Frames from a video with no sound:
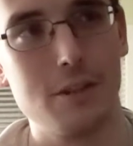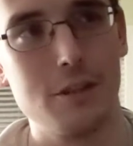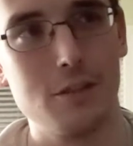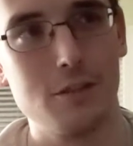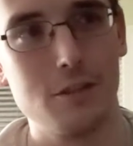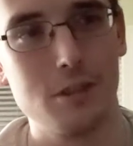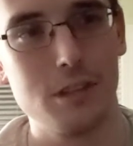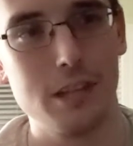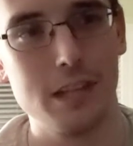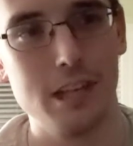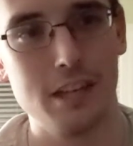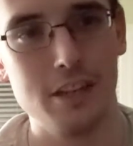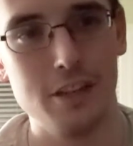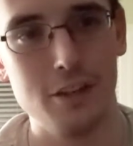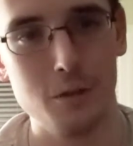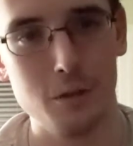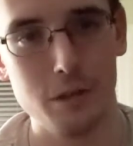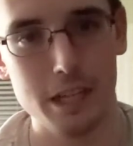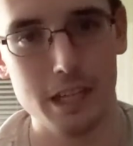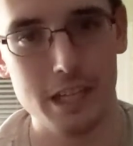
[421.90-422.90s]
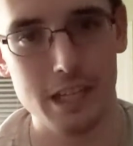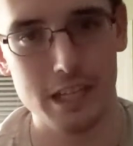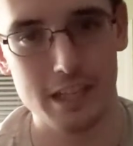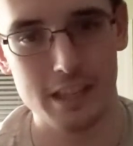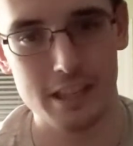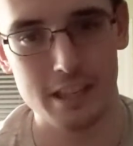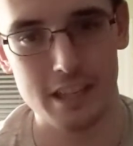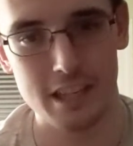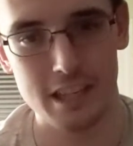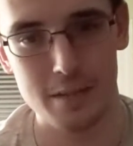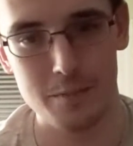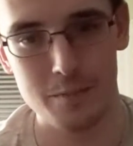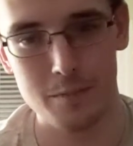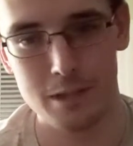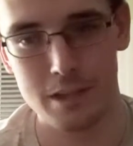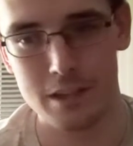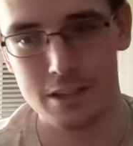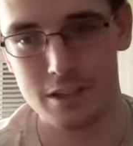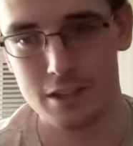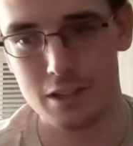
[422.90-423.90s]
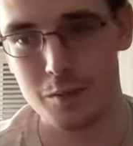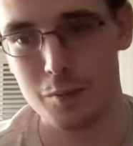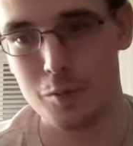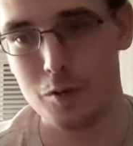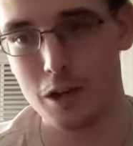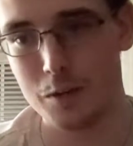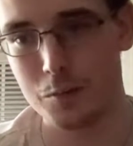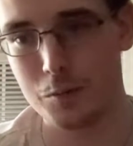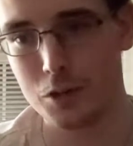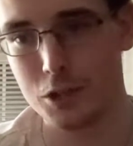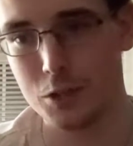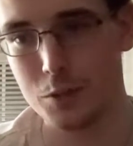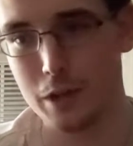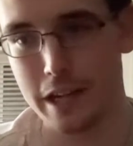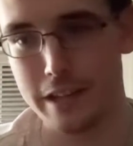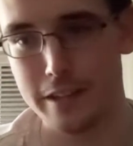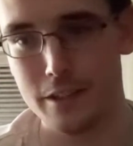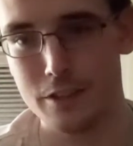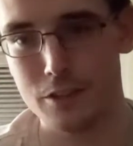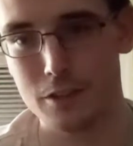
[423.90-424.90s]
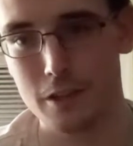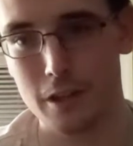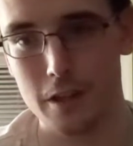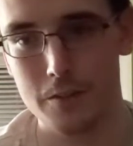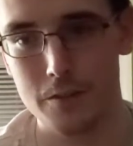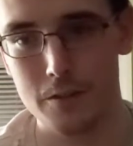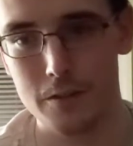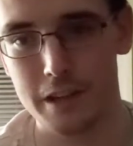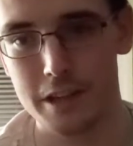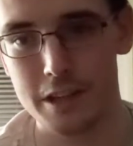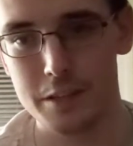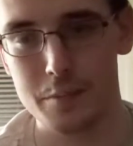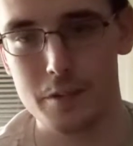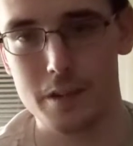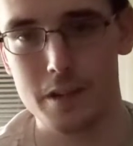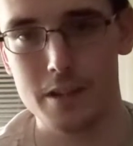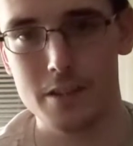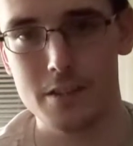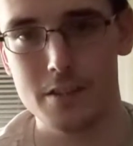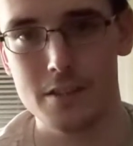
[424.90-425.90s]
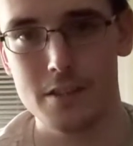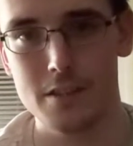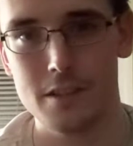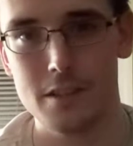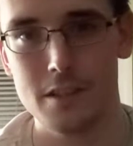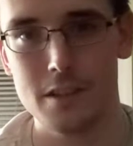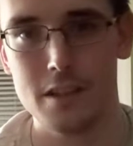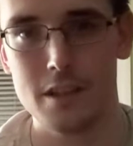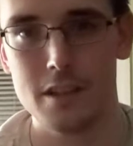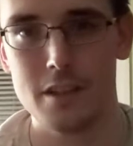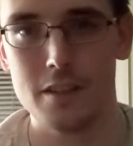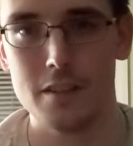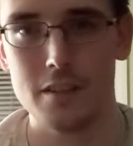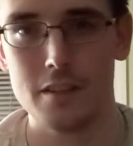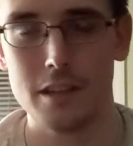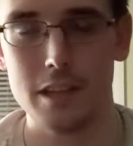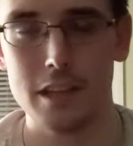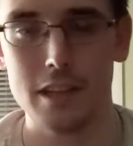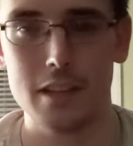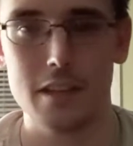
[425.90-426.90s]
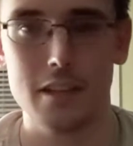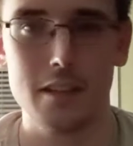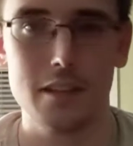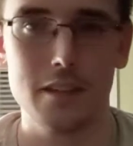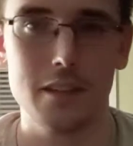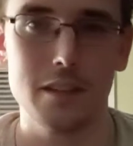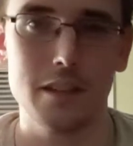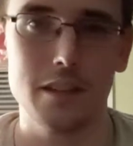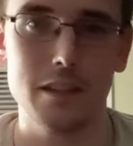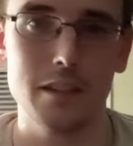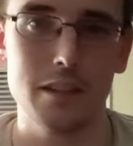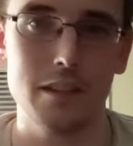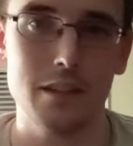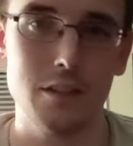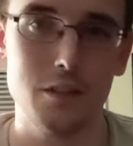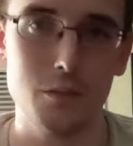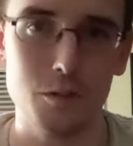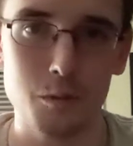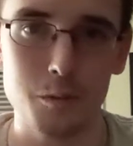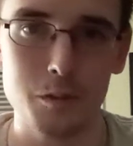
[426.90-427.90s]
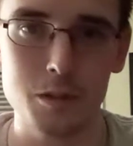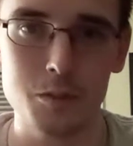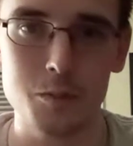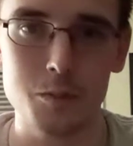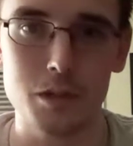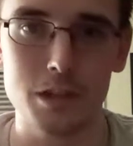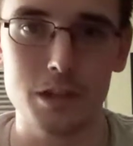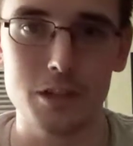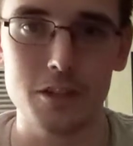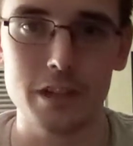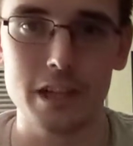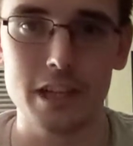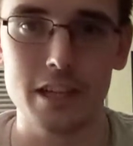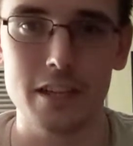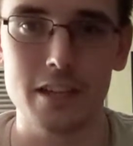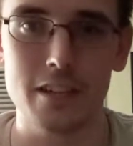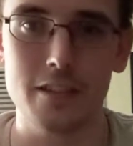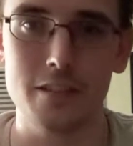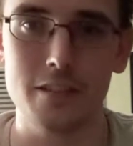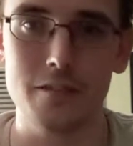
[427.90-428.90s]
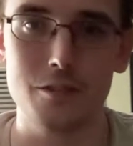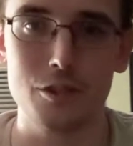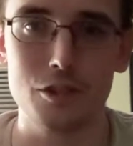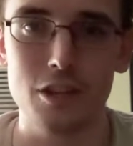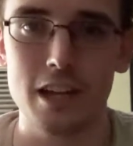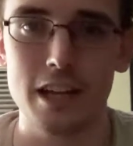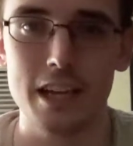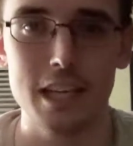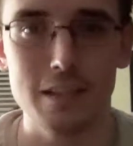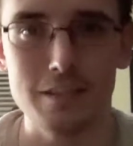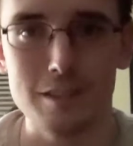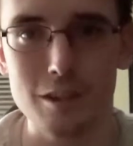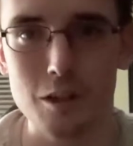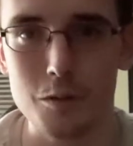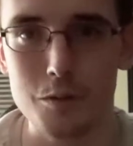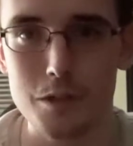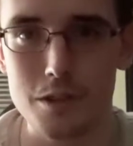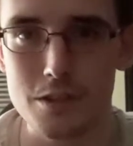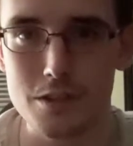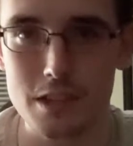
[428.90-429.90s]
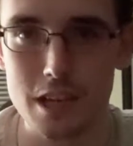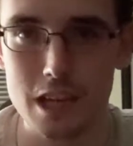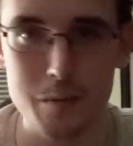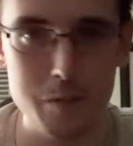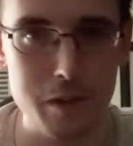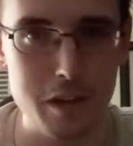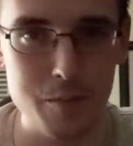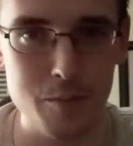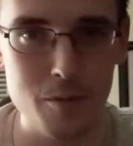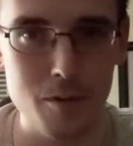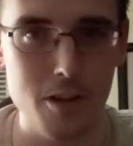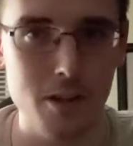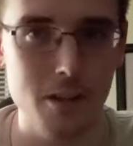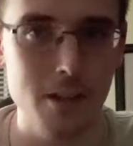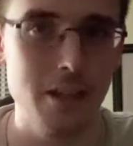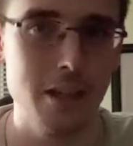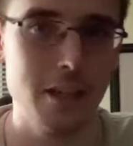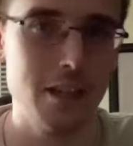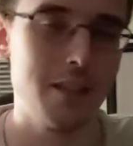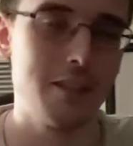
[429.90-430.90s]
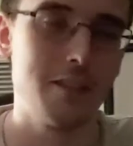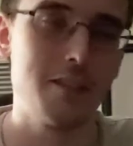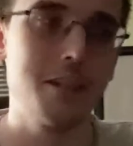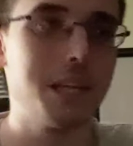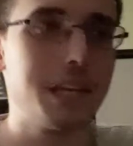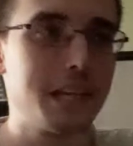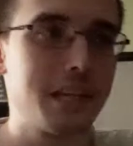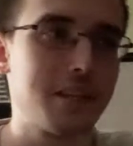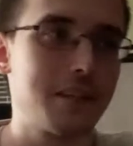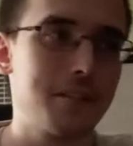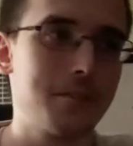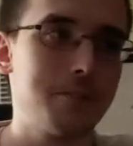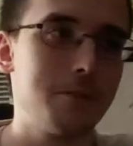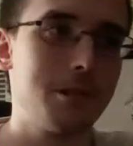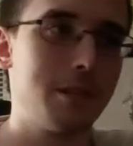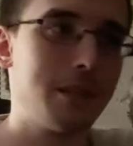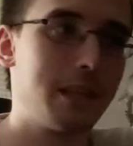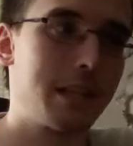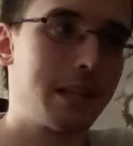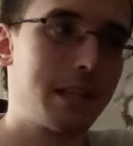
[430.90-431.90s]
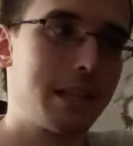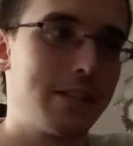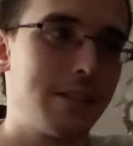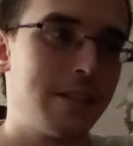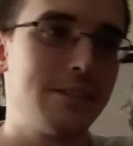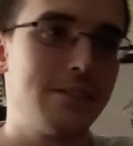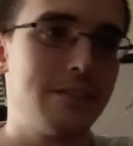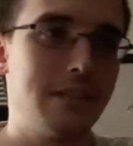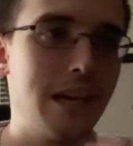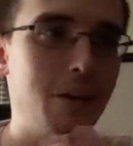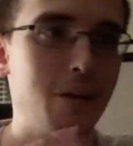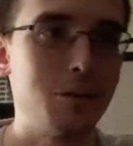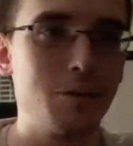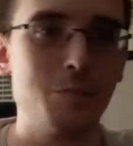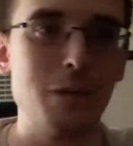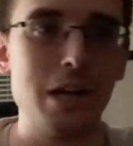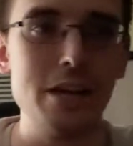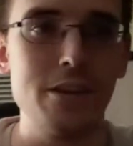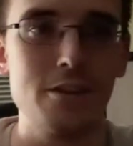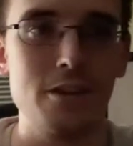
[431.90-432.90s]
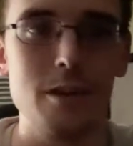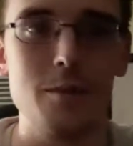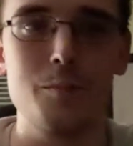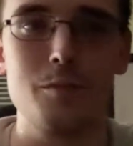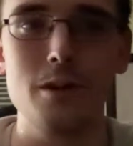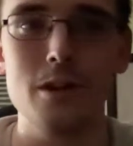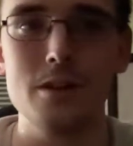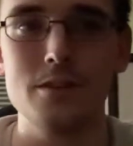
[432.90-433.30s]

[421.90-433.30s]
if you're really annoyed at the game to the point where you had to shut off your Xbox, like you almost wonder like should I even own this game anymore? Like cuz that was my thought